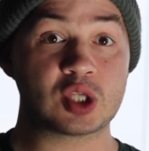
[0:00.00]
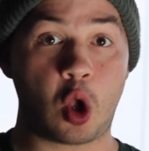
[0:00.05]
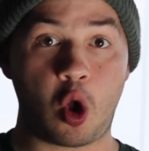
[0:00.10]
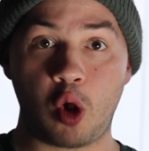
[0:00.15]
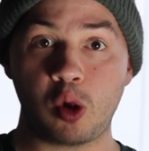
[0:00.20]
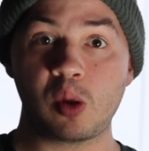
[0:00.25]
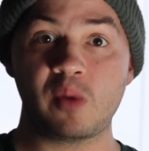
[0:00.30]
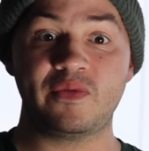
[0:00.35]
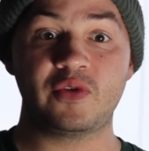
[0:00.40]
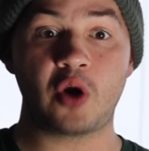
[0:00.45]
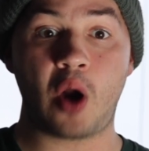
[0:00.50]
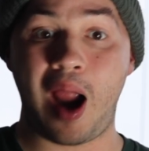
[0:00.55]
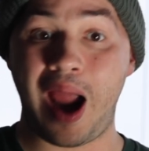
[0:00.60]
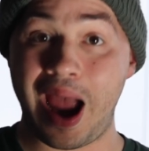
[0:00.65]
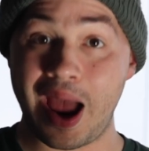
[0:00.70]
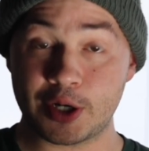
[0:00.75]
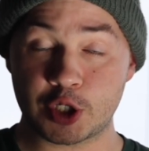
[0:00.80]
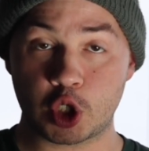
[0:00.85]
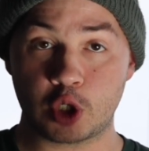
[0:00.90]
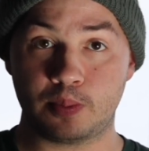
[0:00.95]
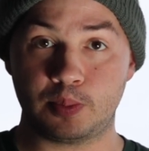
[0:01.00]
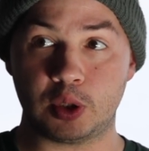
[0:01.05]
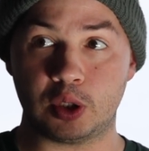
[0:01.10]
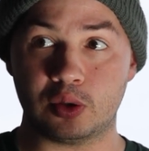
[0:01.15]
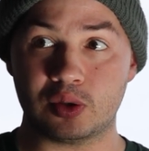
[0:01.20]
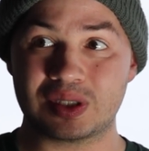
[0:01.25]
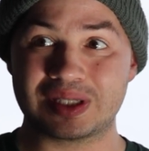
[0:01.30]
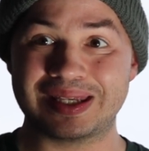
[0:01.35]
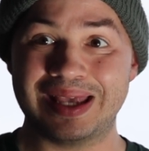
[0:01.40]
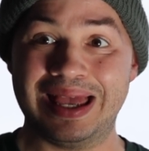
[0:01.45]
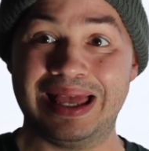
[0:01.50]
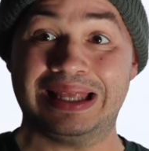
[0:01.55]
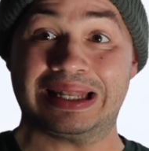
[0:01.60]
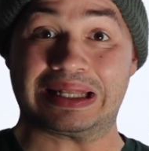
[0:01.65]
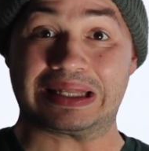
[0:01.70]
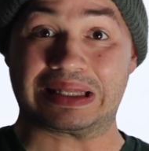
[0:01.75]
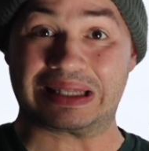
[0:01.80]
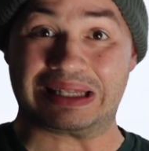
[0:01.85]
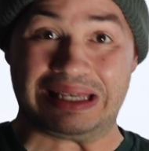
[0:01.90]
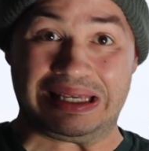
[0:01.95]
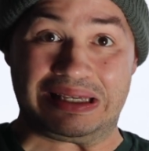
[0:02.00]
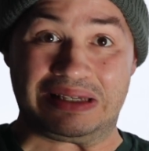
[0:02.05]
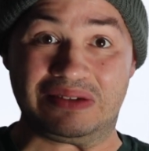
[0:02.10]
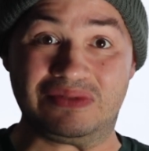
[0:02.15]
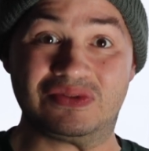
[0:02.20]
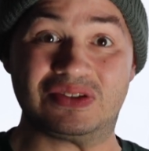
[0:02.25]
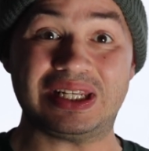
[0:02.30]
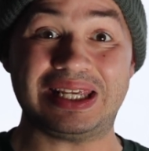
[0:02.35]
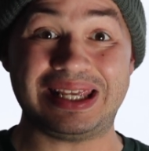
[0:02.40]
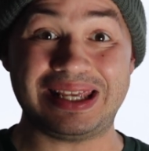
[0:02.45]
all of their attributes lived